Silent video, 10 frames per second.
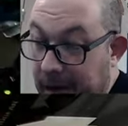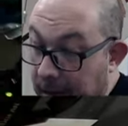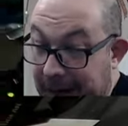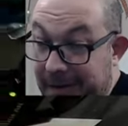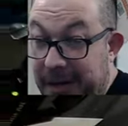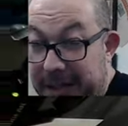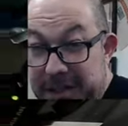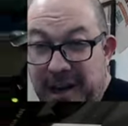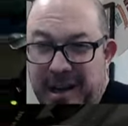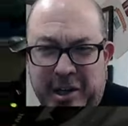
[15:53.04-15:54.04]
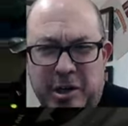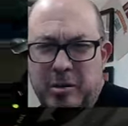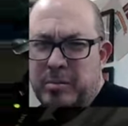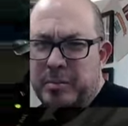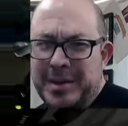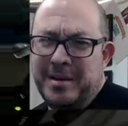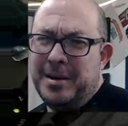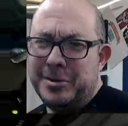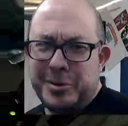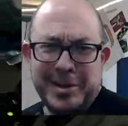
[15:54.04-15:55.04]
I think it's kind of cute, but I
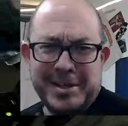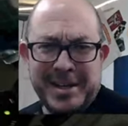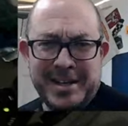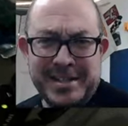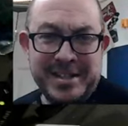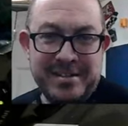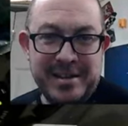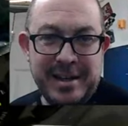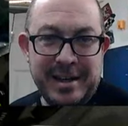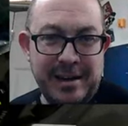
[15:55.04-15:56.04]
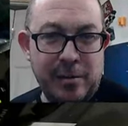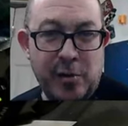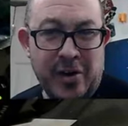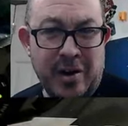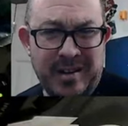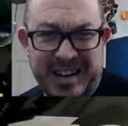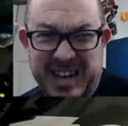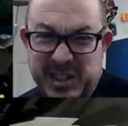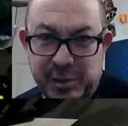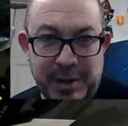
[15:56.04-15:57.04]
also think it's kind of silly. Like, what are all
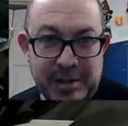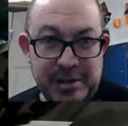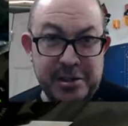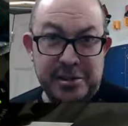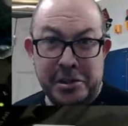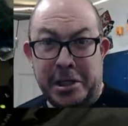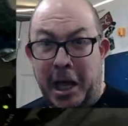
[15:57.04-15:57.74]
geeks monsters?